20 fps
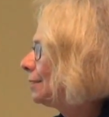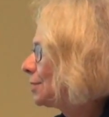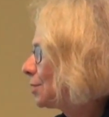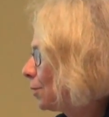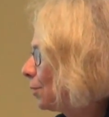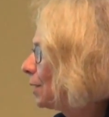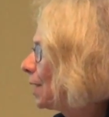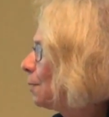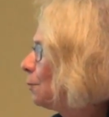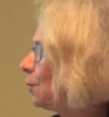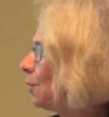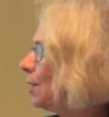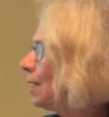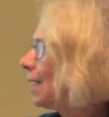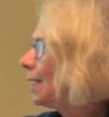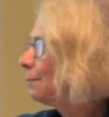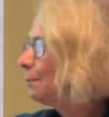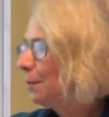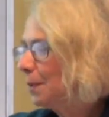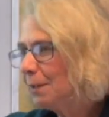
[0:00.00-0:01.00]
So they
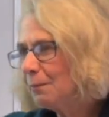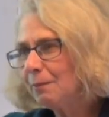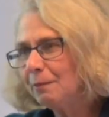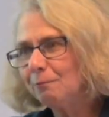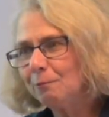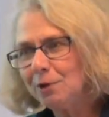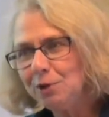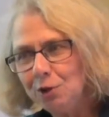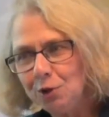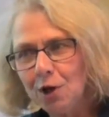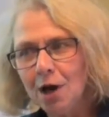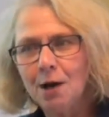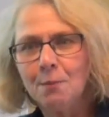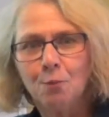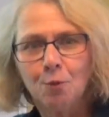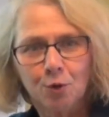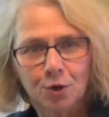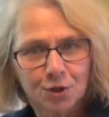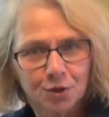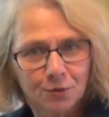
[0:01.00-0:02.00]
were, but when you
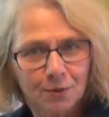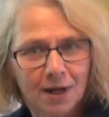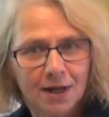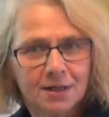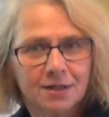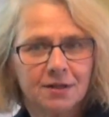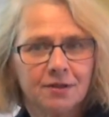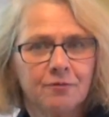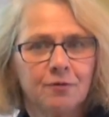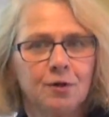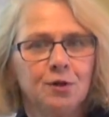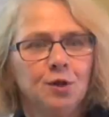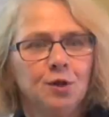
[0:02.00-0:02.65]
got more directive,